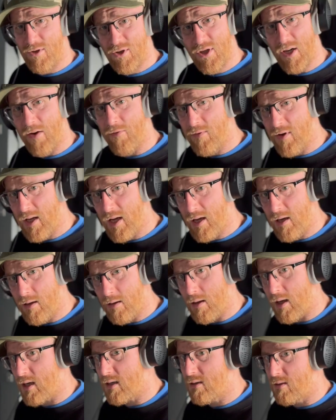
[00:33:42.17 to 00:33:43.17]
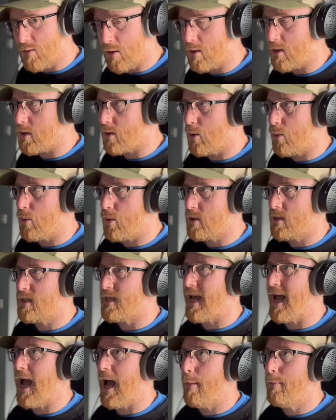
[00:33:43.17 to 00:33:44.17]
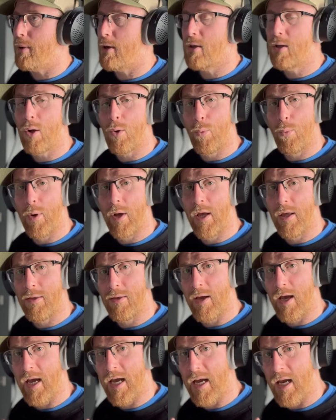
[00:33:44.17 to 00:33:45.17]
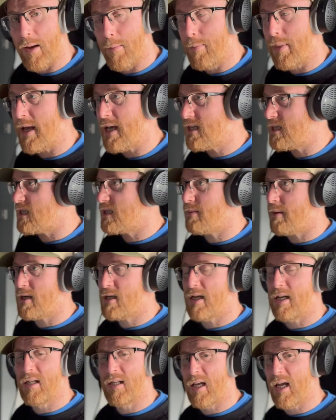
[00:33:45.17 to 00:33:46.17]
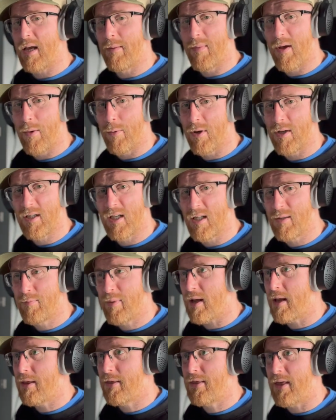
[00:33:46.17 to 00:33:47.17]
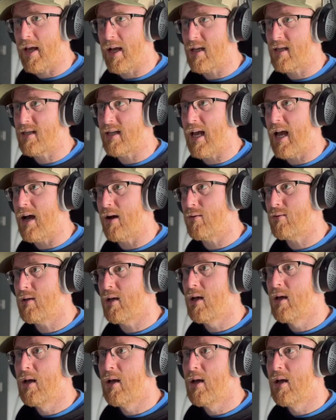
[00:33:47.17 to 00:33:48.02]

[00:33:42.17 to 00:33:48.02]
Generally, that's not going to want to happen with a bass, especially in DnB, where it's this big thick sound.